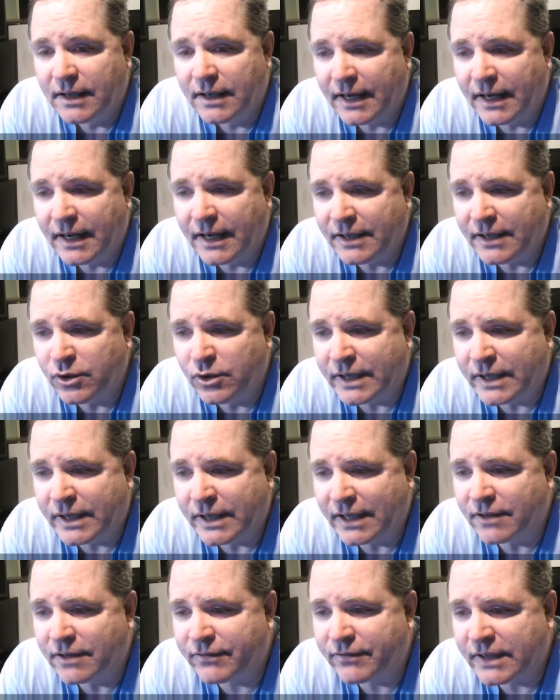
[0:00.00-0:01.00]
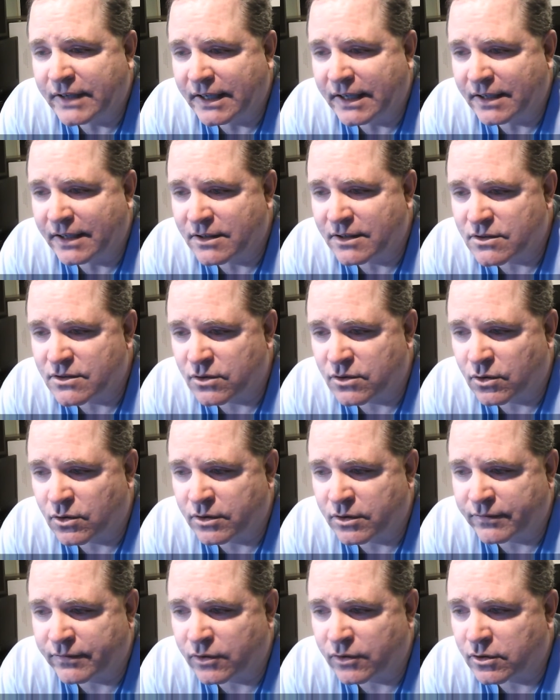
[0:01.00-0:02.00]
a new King of Kings,
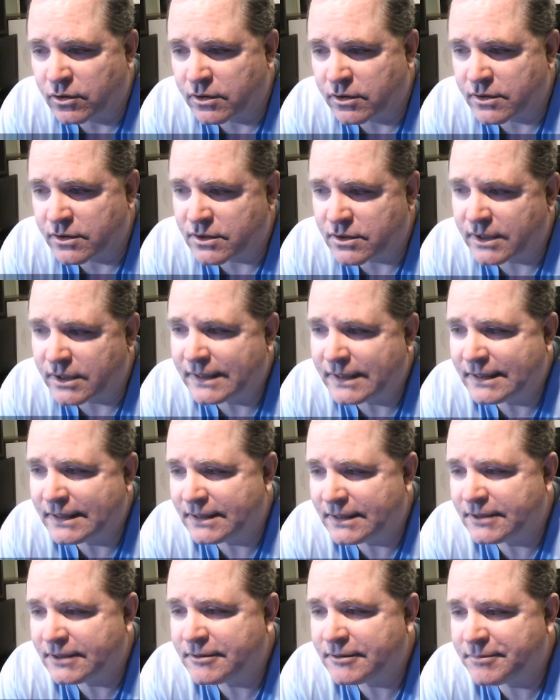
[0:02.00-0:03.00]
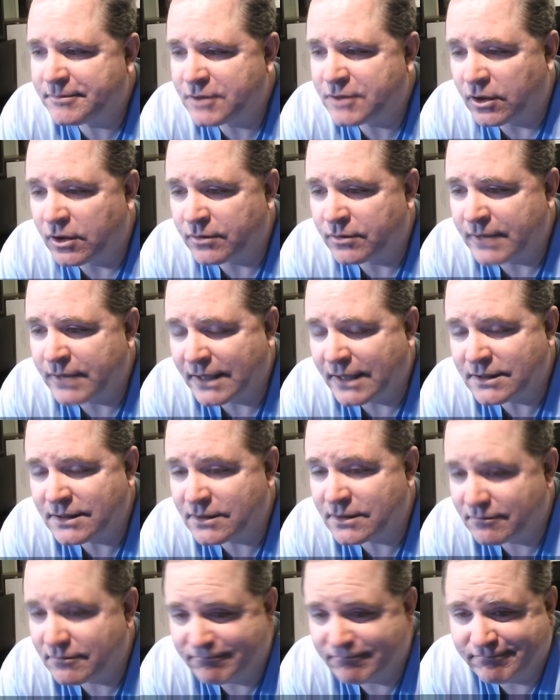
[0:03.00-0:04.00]
Lord of Lords. So
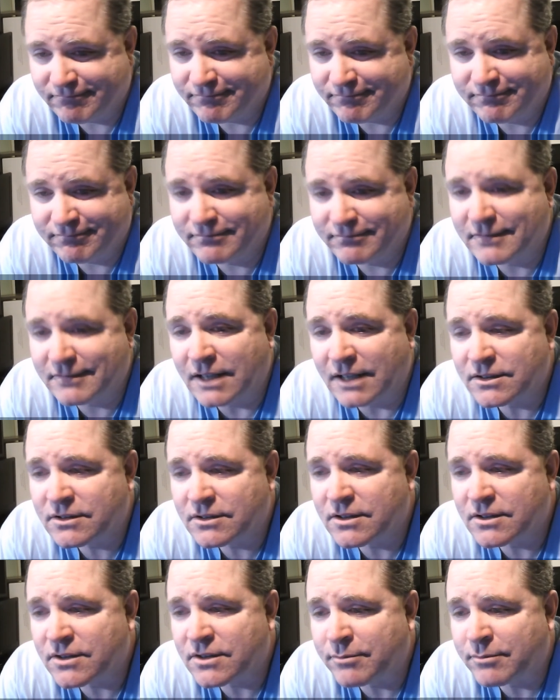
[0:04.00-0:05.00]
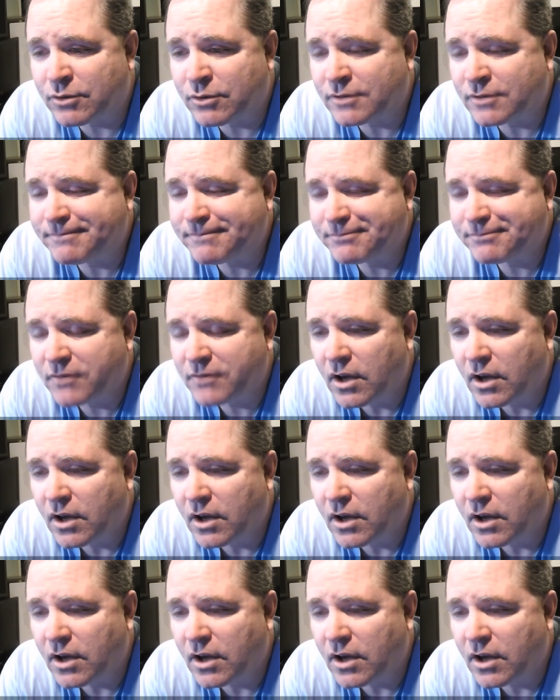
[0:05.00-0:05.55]
that's that's the symbol.